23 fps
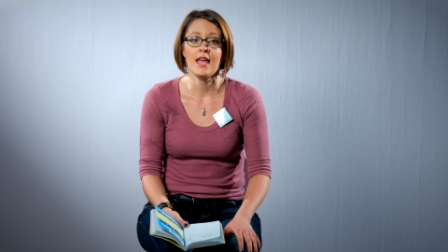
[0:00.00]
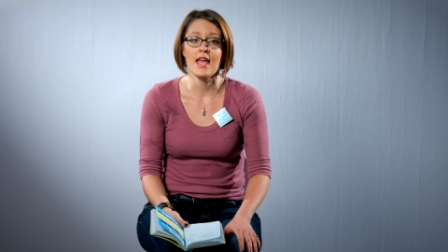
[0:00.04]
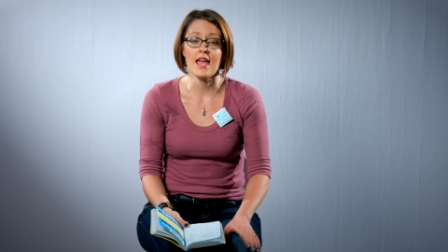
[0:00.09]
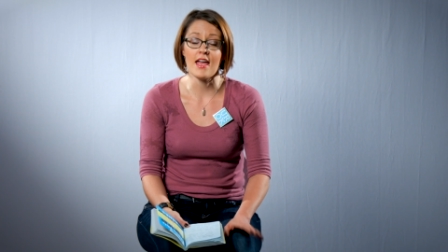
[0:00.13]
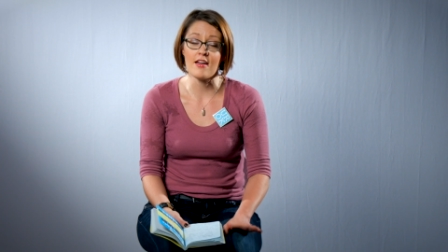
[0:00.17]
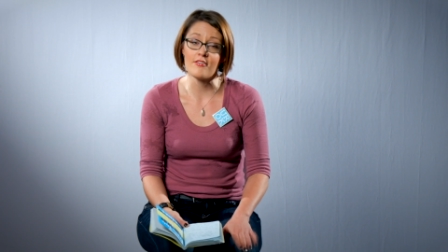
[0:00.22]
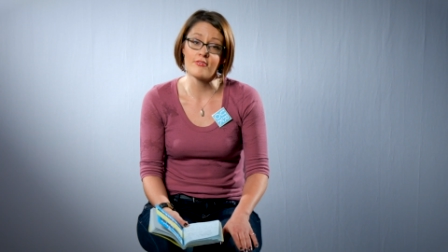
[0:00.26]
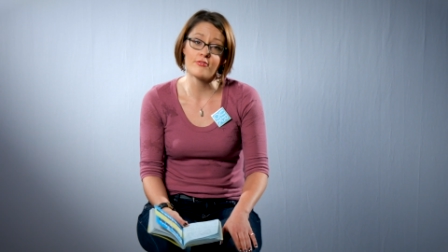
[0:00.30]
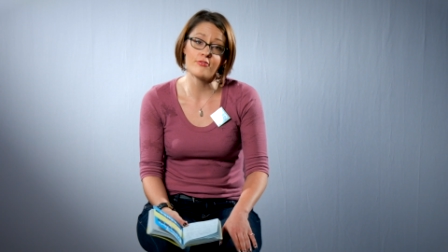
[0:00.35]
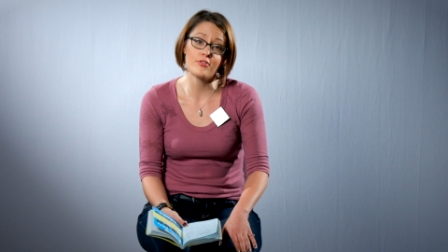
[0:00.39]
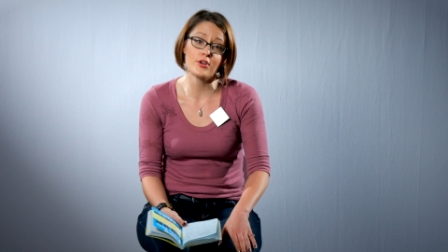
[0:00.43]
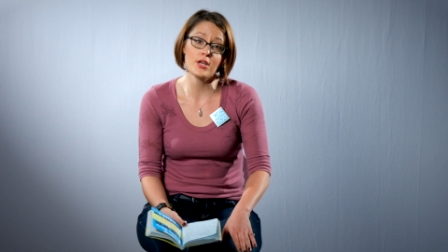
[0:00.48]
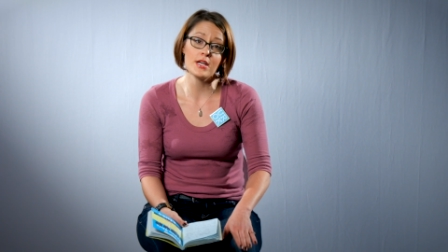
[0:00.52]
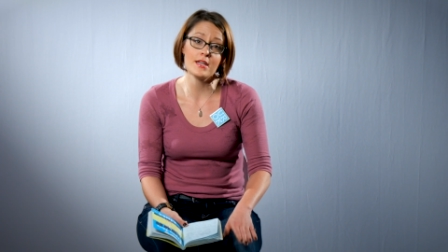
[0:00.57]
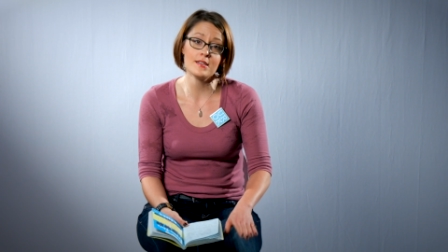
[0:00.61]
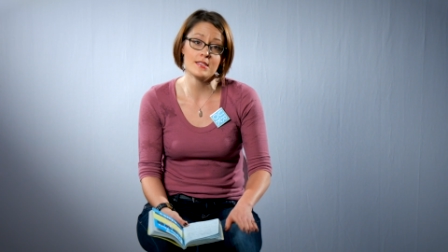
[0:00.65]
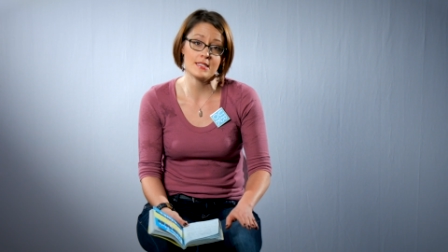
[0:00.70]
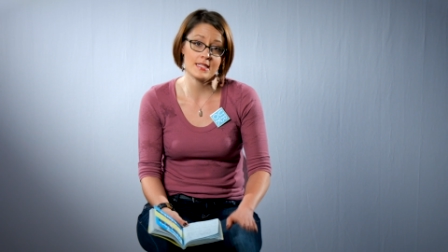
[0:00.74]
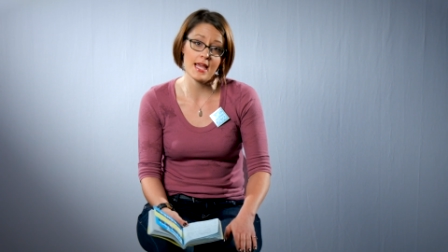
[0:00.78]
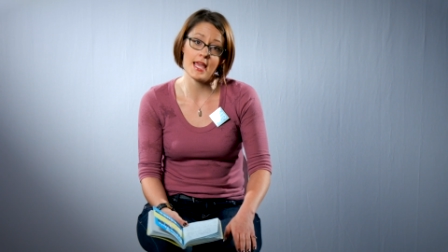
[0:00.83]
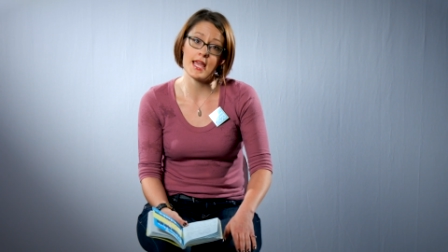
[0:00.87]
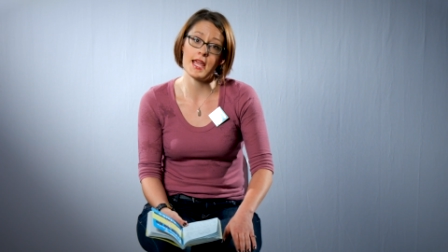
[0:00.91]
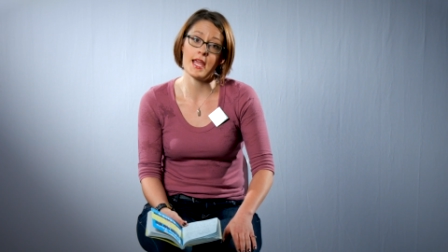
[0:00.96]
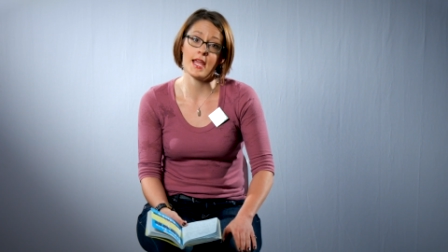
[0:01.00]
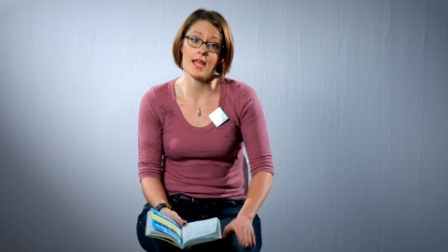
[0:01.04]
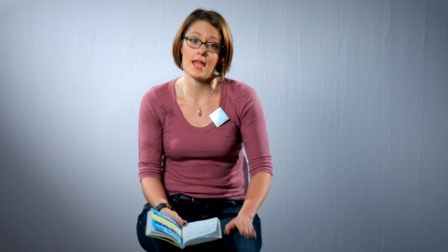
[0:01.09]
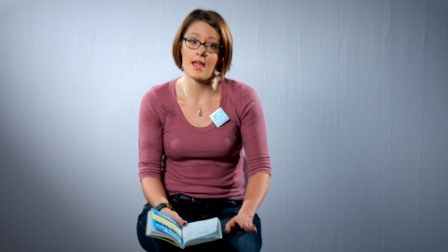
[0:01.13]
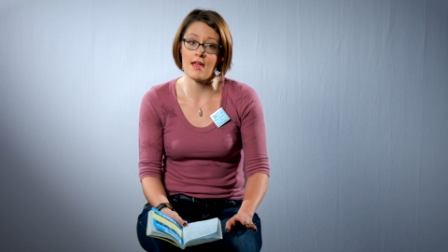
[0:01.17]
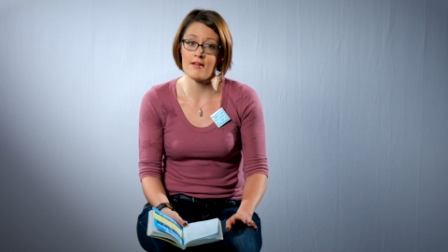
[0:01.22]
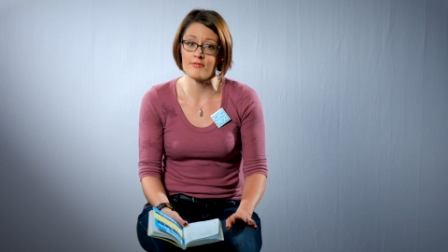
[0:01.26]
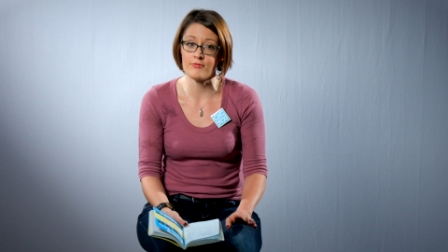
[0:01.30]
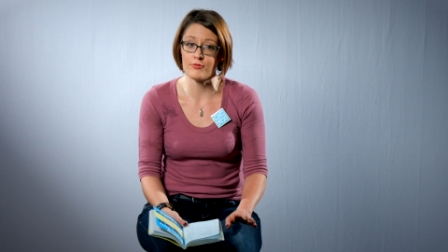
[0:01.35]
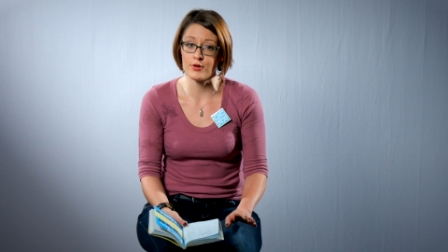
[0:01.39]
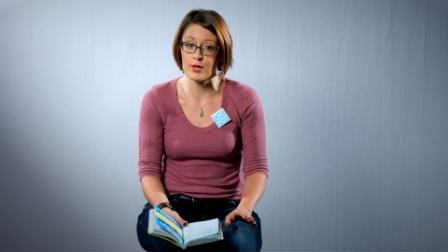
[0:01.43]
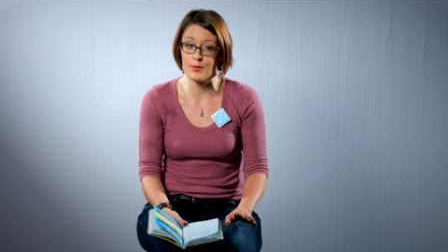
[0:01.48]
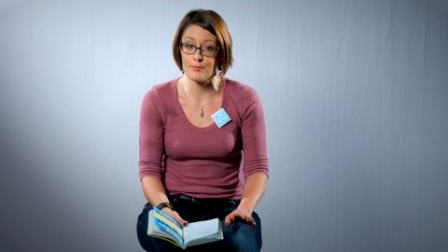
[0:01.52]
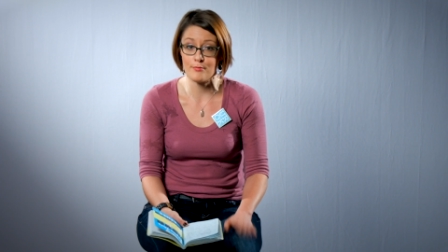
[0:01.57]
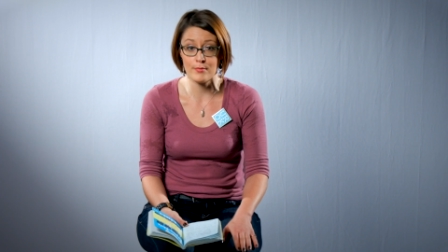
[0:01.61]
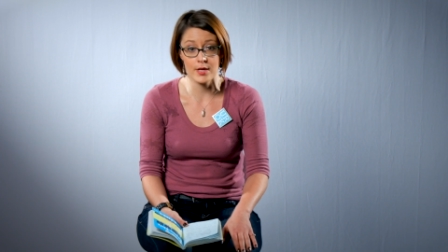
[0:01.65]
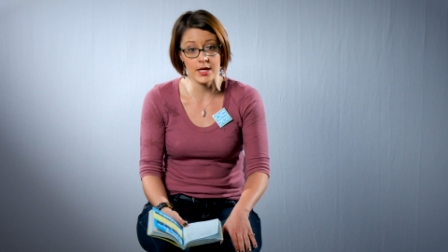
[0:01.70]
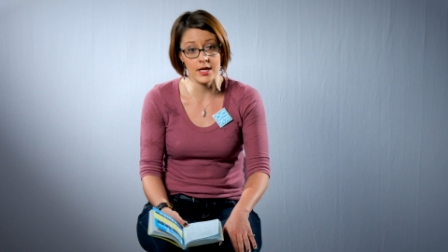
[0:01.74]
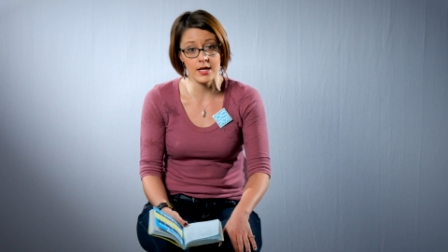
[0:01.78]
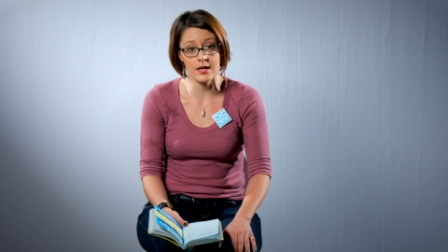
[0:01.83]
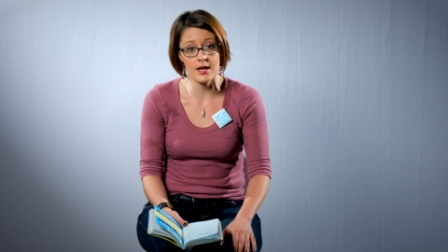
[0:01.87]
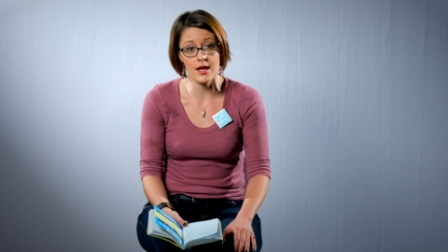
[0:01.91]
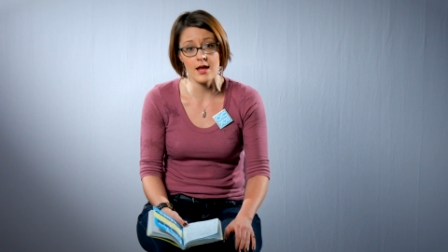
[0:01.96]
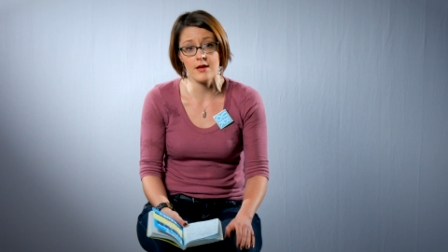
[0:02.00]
Every day, every minute,